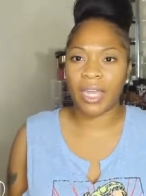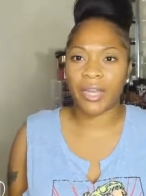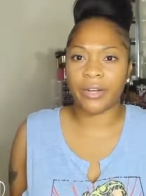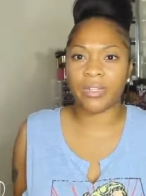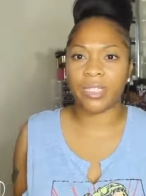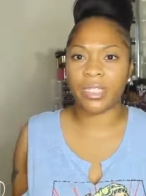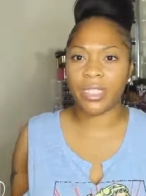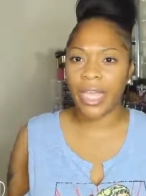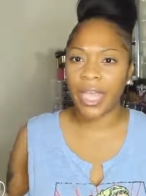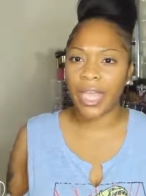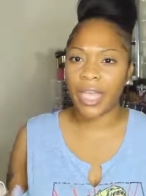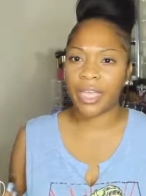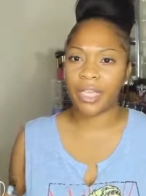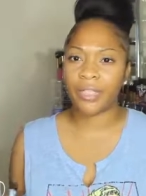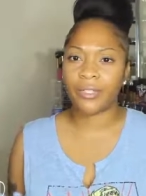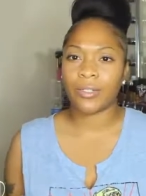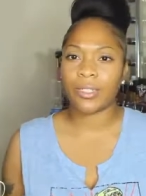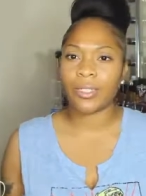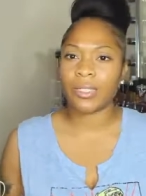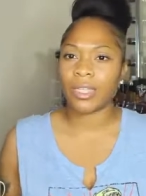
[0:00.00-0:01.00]
irritating
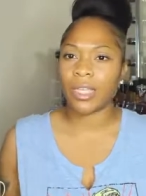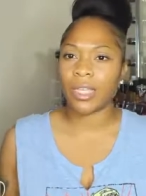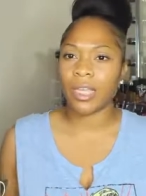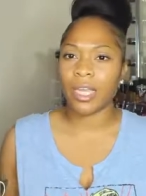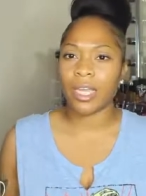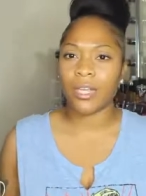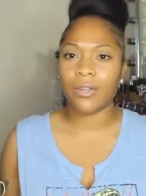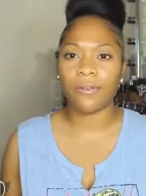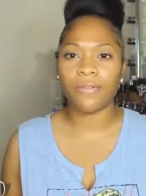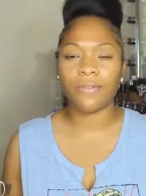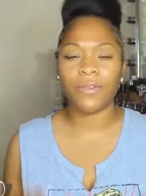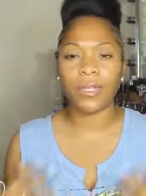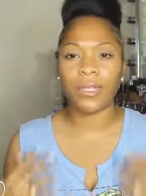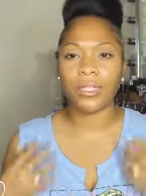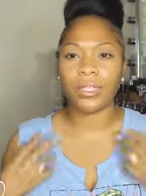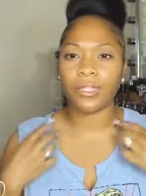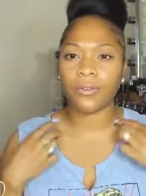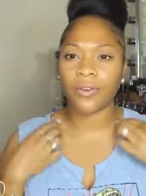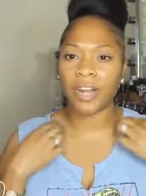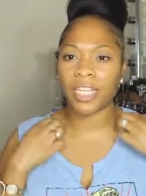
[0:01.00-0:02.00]
your skin or
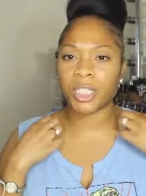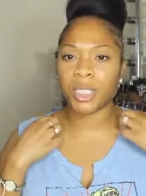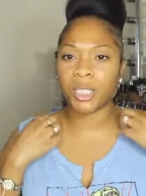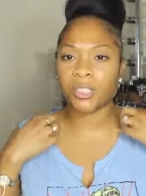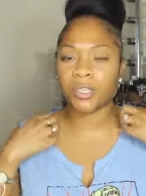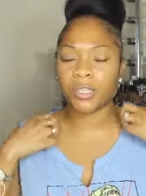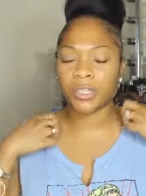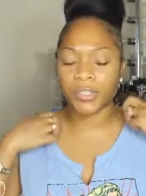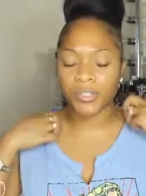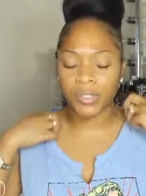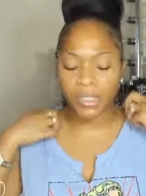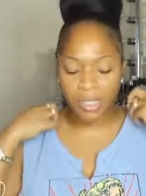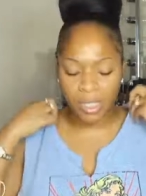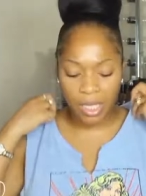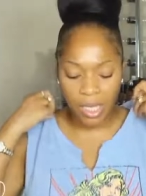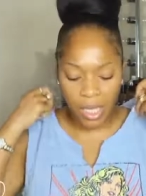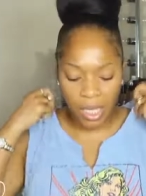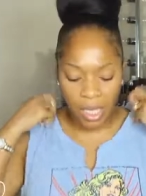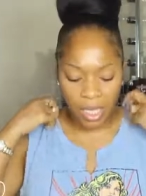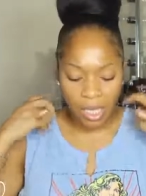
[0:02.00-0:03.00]
feeling scratchy on your
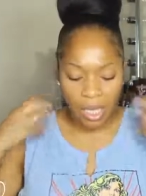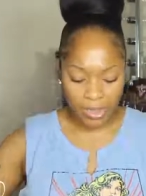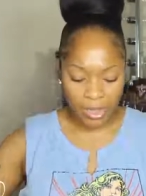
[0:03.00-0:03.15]
skin.